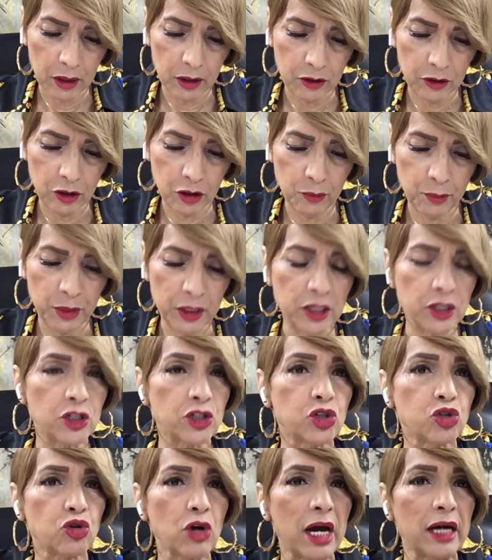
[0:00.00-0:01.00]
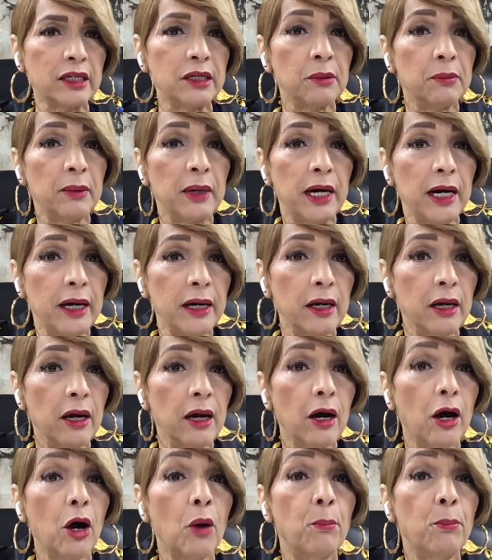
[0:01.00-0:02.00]
you're being distracted by
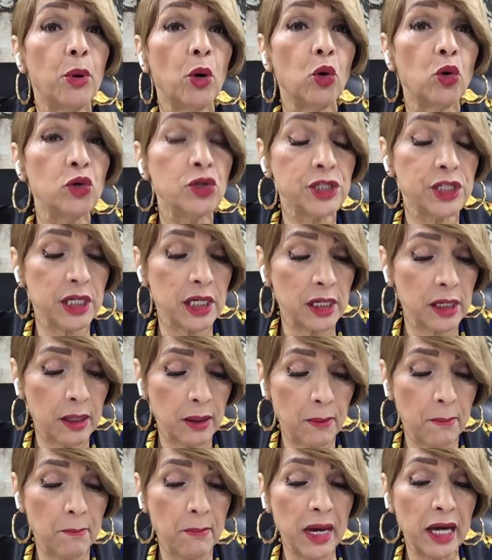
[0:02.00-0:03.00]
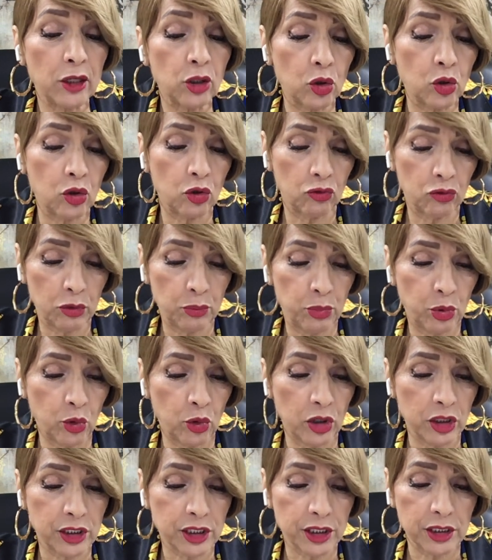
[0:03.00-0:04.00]
opposing medical
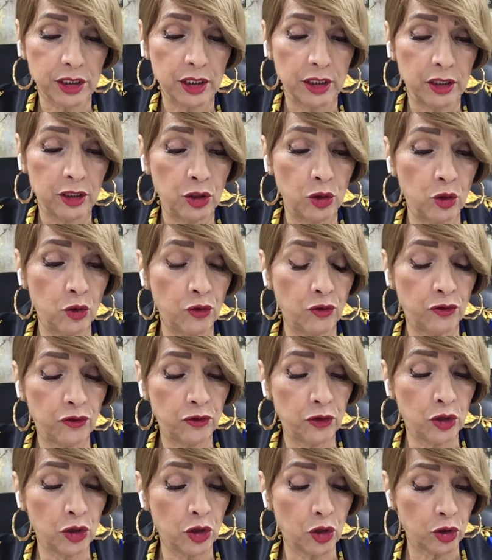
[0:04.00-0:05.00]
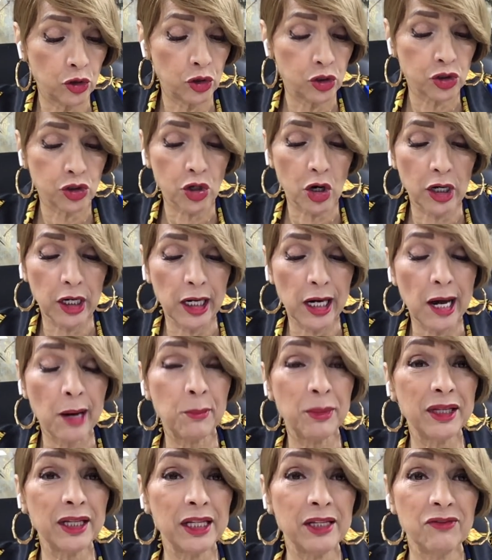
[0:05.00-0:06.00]
reports. You've, you know, you started out
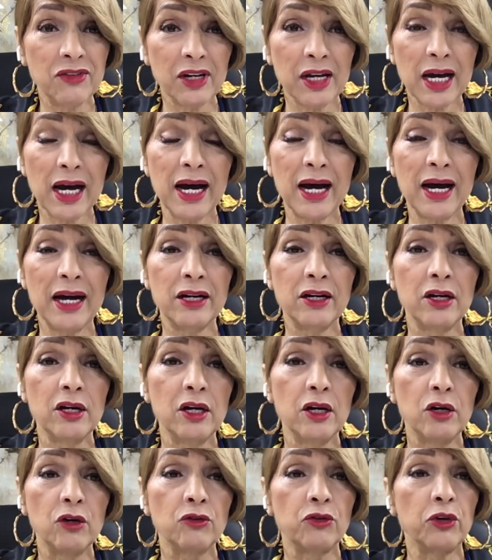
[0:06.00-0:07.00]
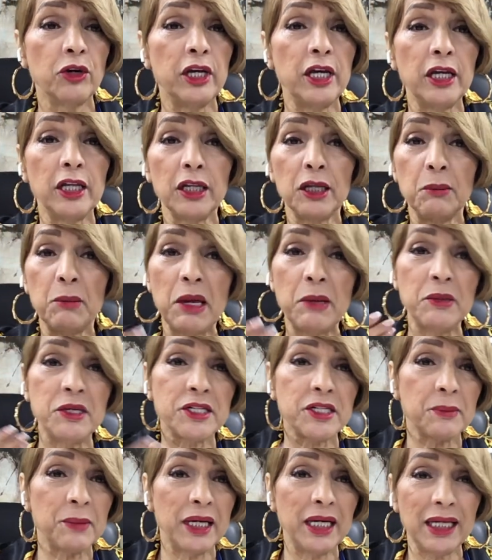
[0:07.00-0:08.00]
believing God for healing. Maybe
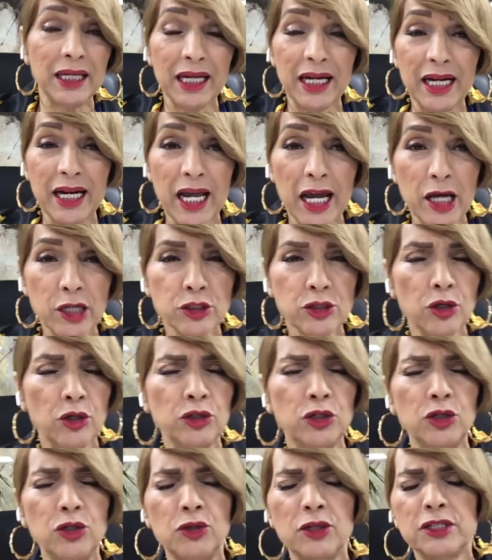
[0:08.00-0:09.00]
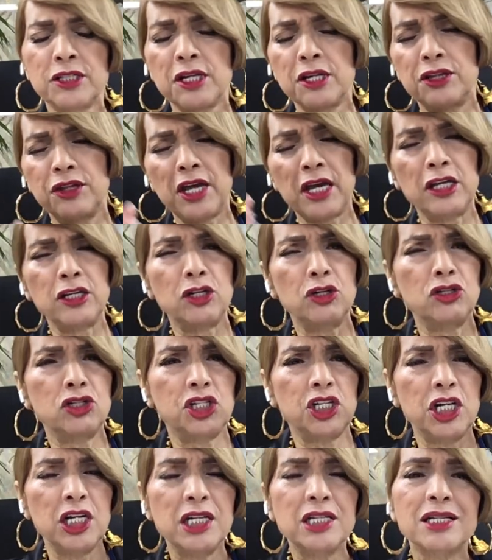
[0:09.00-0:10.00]
somebody laid hands on you and said, "Thank you,
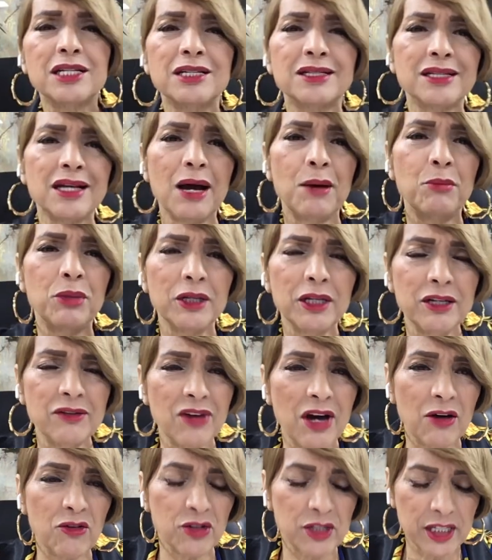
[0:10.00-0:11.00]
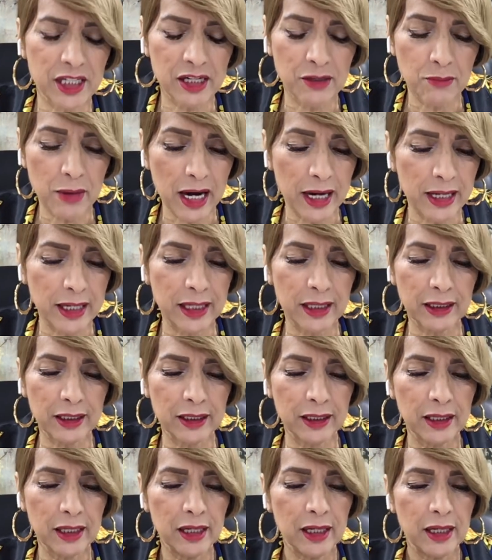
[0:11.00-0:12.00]
Jesus. I believe I received my
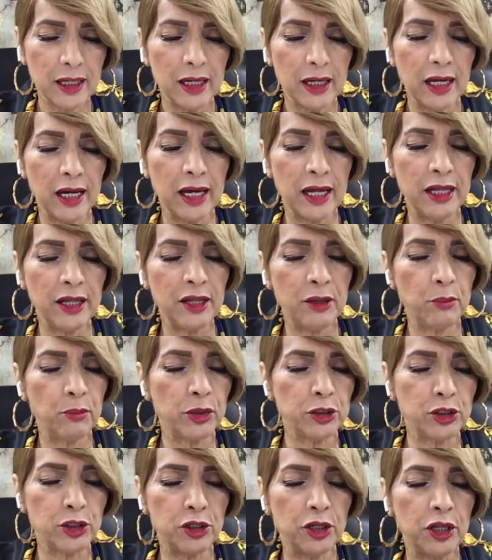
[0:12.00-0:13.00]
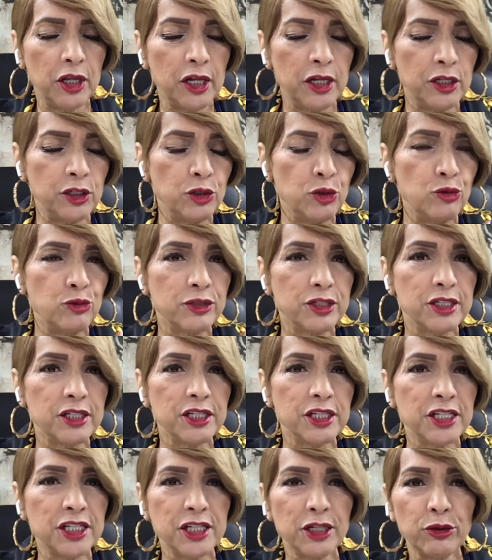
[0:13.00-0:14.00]
healing." And but then you
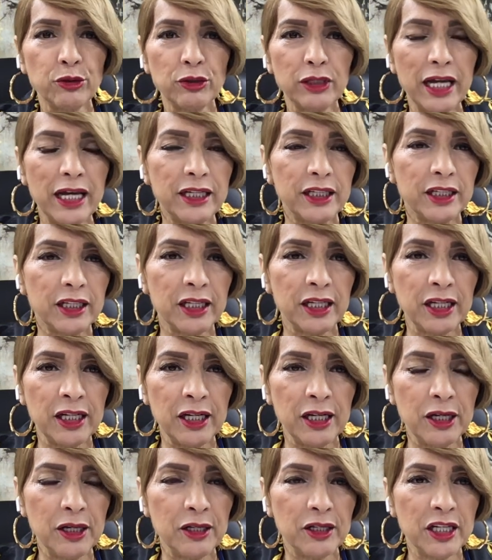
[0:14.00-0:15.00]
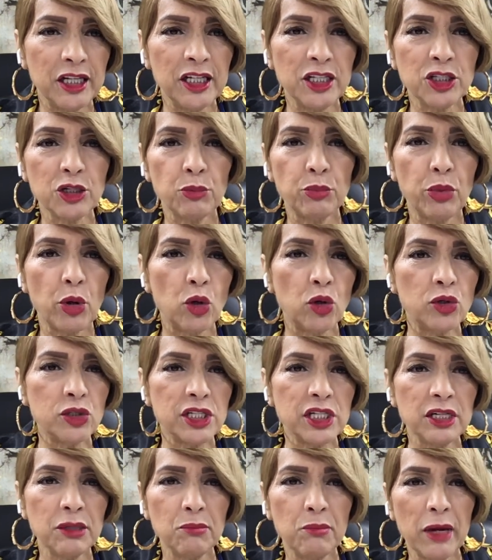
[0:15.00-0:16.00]
still let the these
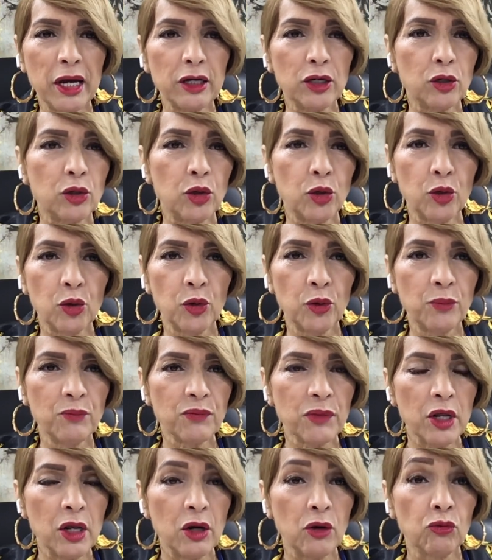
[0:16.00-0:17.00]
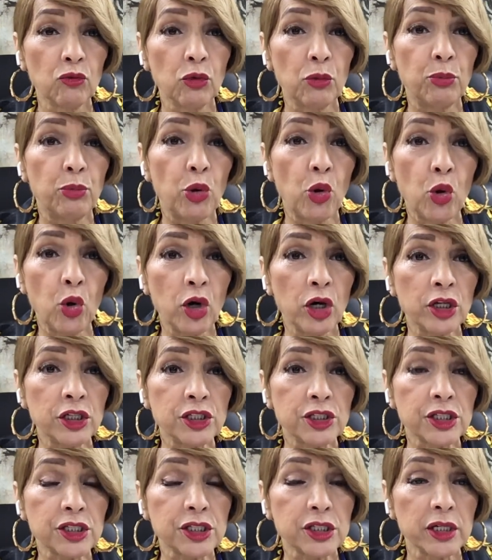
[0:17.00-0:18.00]
opposing medical
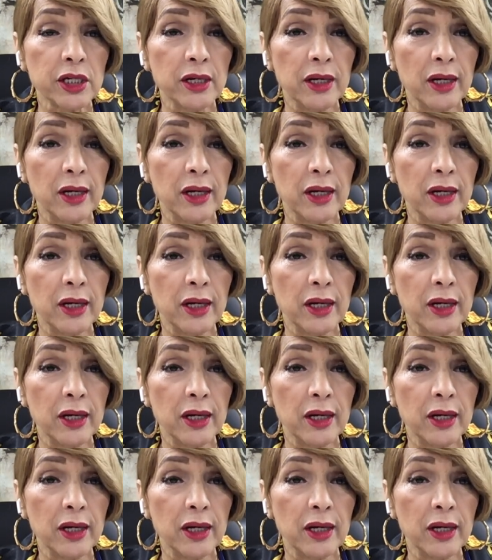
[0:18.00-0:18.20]
reports